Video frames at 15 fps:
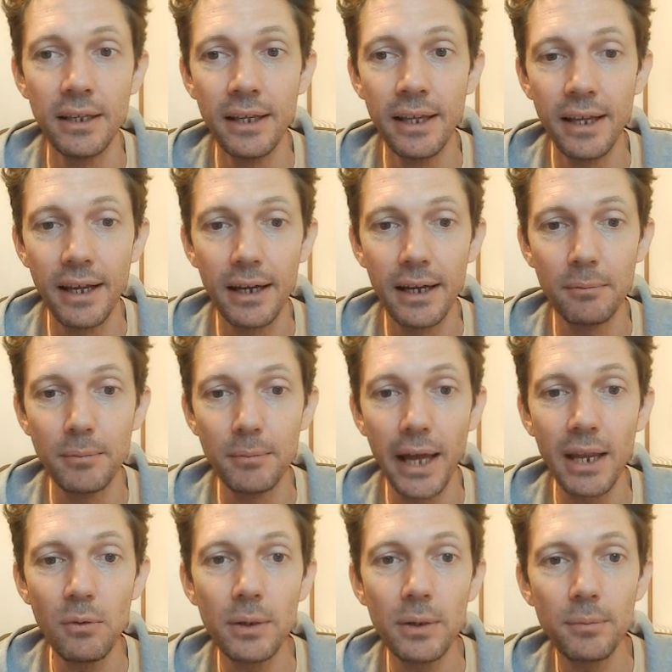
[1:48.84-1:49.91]

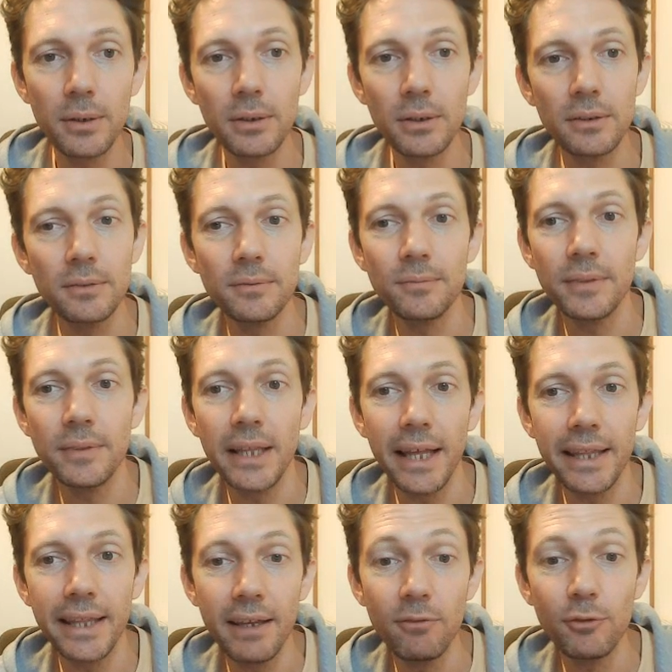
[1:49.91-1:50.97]
Aweber,
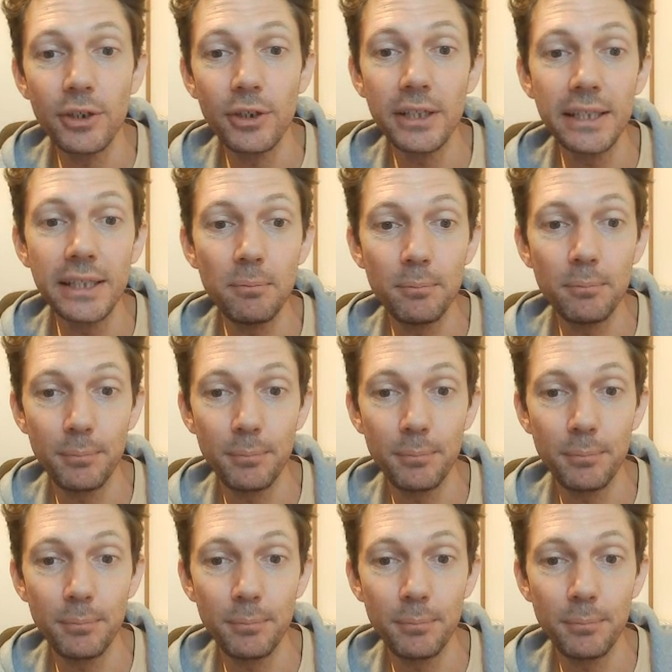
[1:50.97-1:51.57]
they've really